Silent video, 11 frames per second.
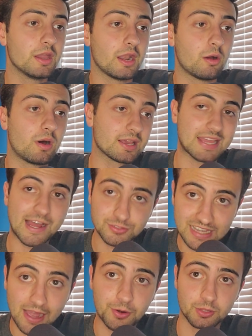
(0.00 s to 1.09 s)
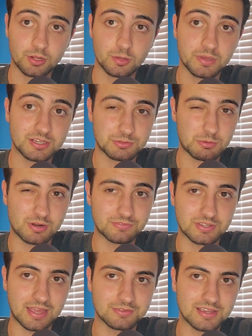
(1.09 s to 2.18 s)
And I want to count down a little bit because we won't have
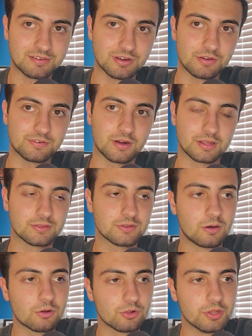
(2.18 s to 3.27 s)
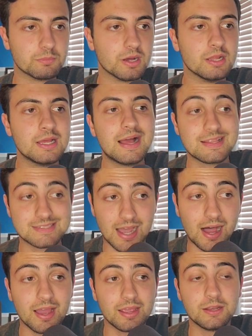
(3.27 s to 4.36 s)
to count down very far to get to Oakland. But
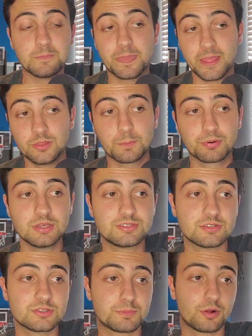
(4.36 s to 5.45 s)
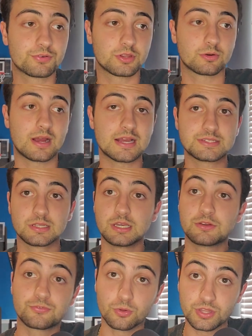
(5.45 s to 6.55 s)
tied in the preseason poll for the Horizon
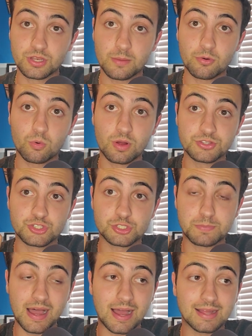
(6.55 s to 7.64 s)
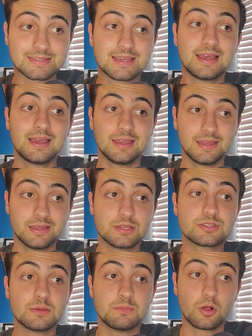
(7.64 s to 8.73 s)
League for the number 1 spot
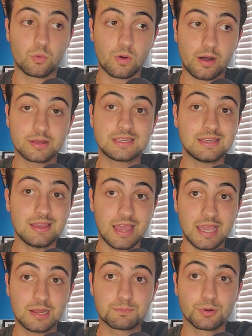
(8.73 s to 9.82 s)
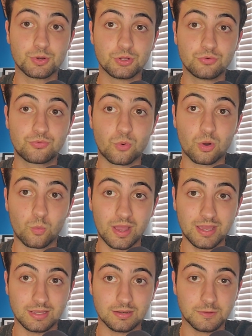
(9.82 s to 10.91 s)
is Milwaukee and Purdue Fort
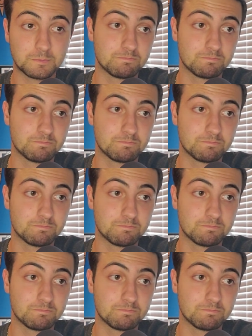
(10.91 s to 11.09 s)
Wayne.